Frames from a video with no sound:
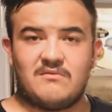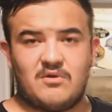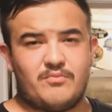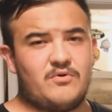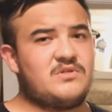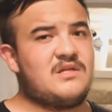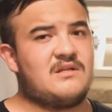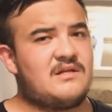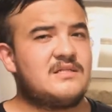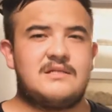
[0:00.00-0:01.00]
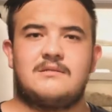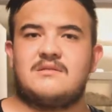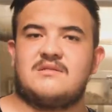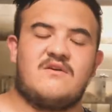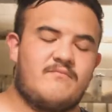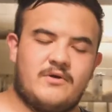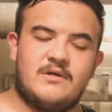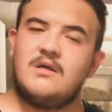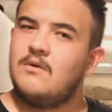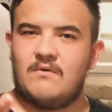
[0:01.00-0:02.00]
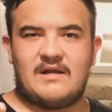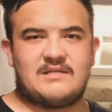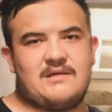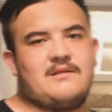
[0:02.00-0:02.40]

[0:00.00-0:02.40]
their protein like seeds and stuff, but we'll get to that